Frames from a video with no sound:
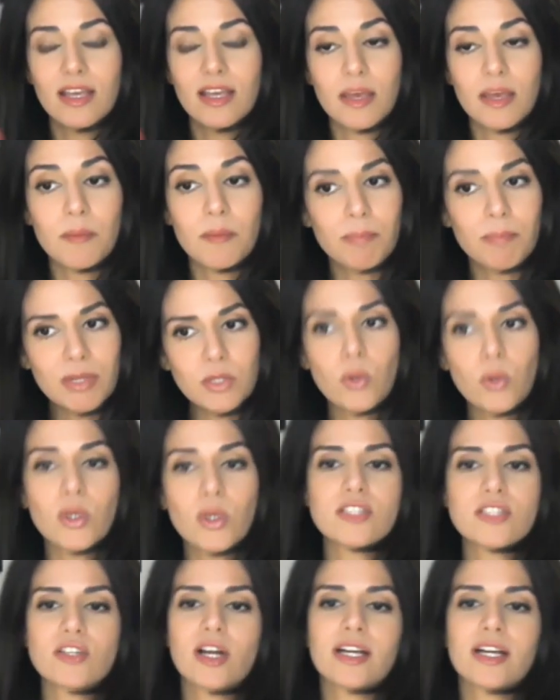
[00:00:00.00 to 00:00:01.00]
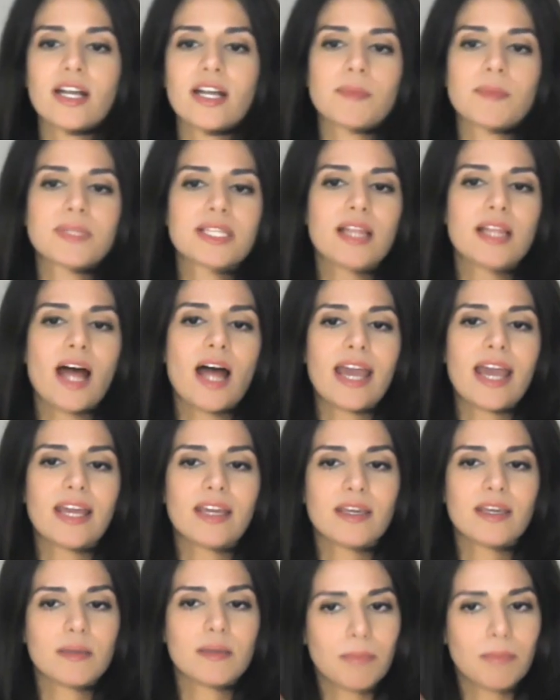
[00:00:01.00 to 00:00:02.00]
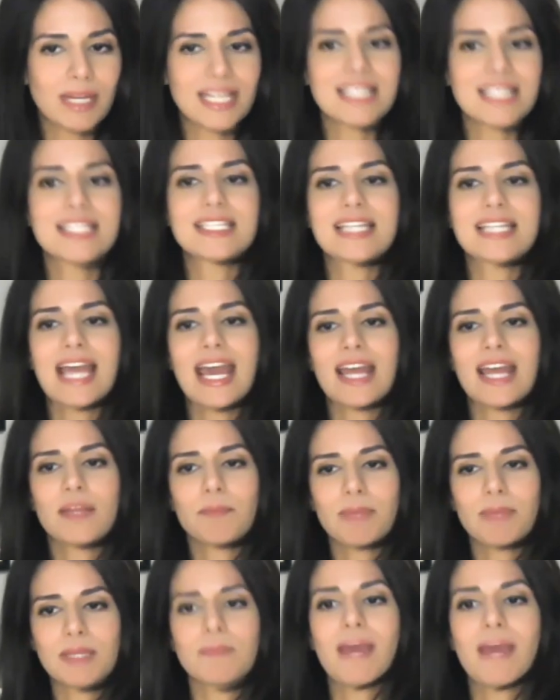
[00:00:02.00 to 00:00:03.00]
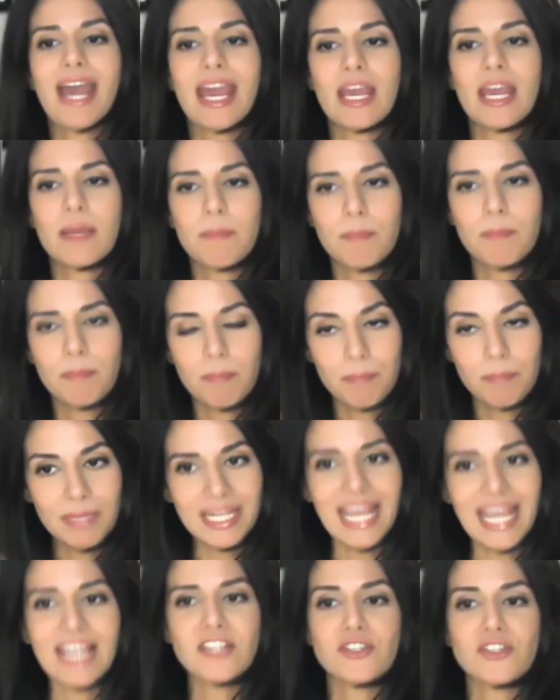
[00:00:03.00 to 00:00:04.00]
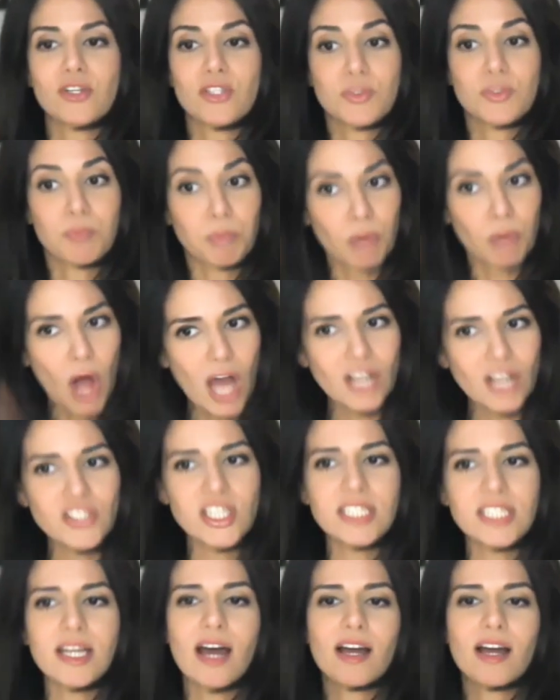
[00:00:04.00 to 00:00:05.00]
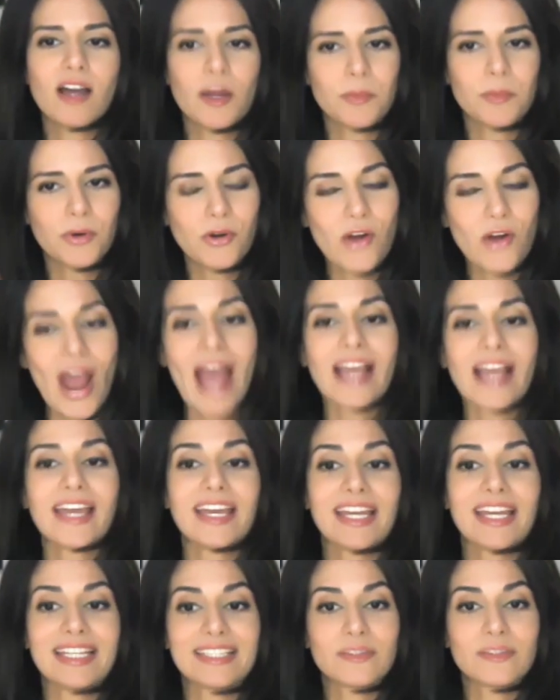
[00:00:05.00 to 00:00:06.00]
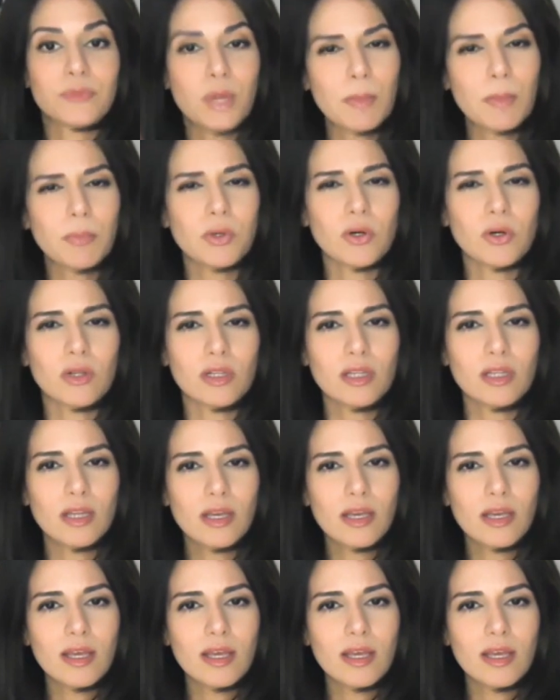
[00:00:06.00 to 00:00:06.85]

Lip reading: in Bitcoin startups like BitInstant, BitPay, BitAngels, Blockchain.com, Kraken, Ripple,